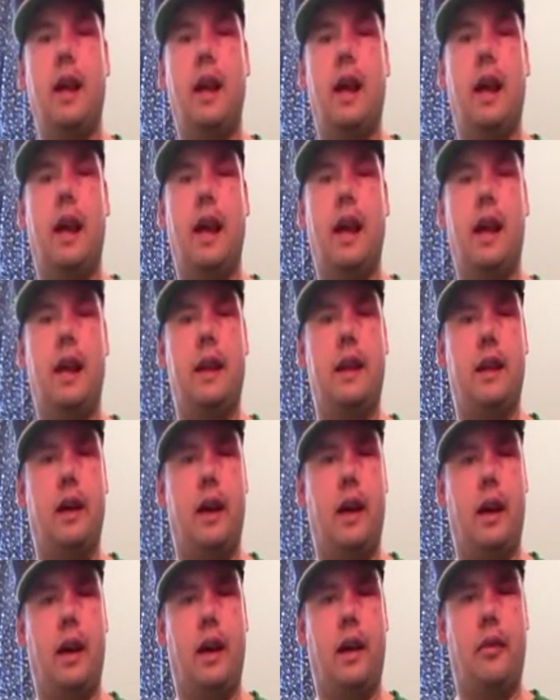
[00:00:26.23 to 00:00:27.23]
And
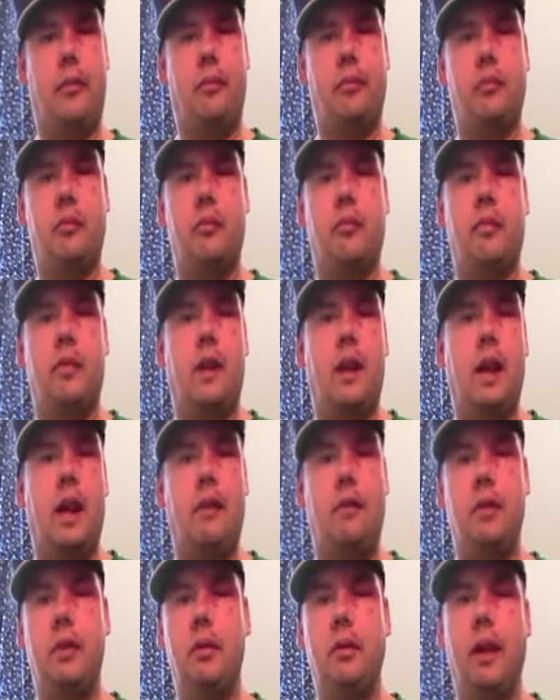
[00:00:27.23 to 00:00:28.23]

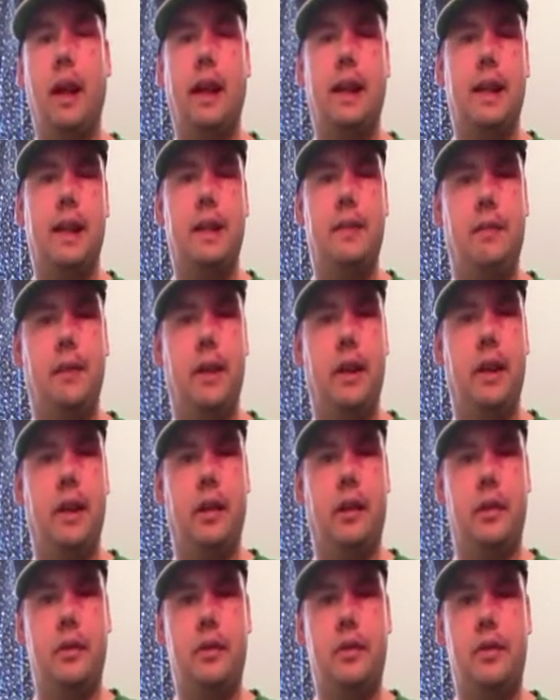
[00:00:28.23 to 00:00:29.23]
if you like these
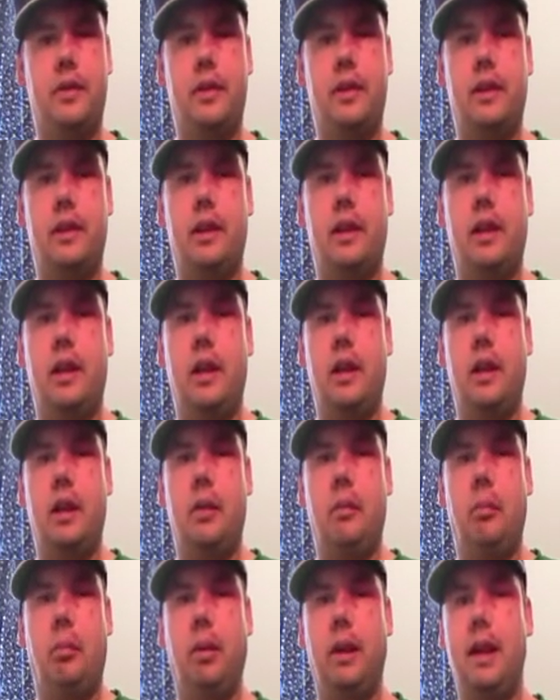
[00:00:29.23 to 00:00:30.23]
videos,
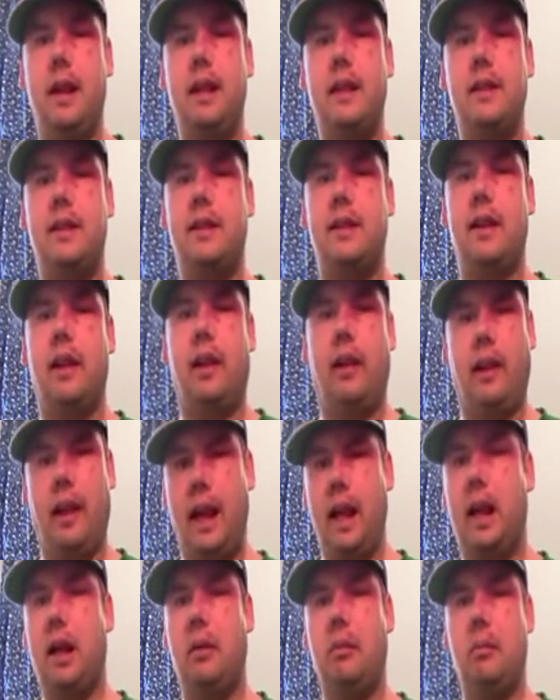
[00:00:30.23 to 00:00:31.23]
please
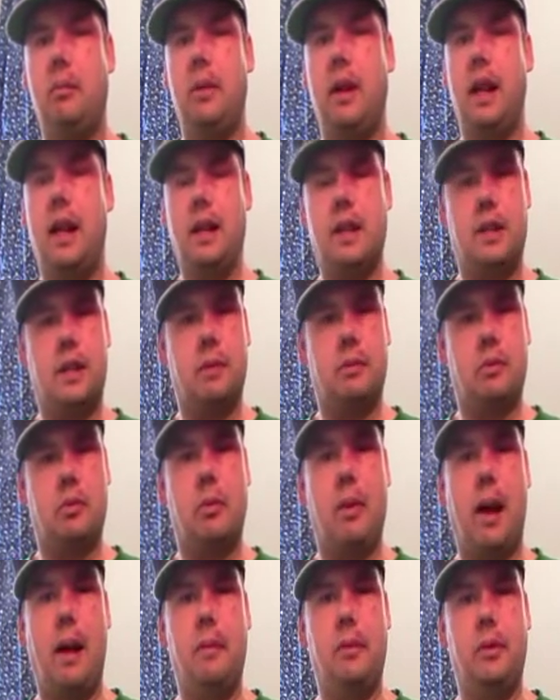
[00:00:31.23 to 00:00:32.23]
like them and
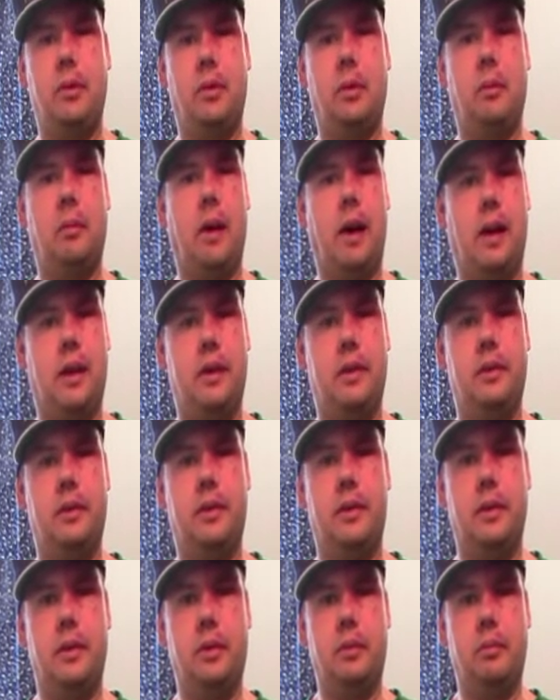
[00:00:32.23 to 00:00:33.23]
subscribe to them on
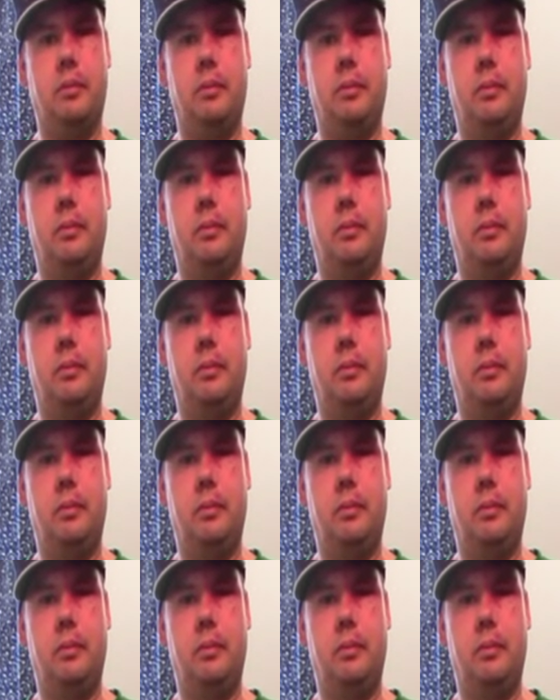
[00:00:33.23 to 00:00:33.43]
YouTube.